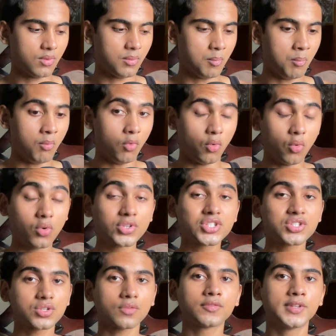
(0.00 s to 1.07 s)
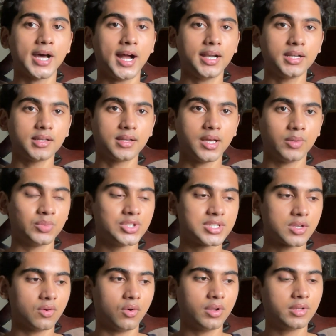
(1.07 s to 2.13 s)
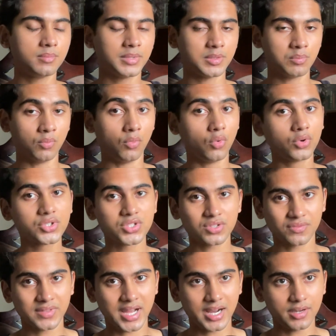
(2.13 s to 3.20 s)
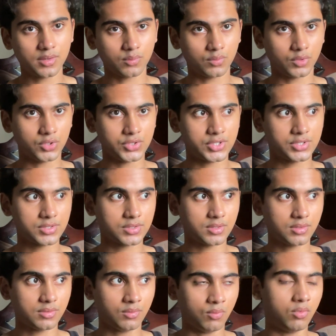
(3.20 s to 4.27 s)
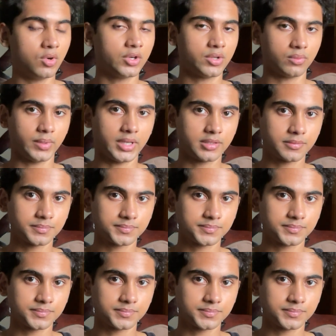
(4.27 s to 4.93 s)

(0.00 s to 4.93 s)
most of that, I wouldn't say all, but most of that was water weight.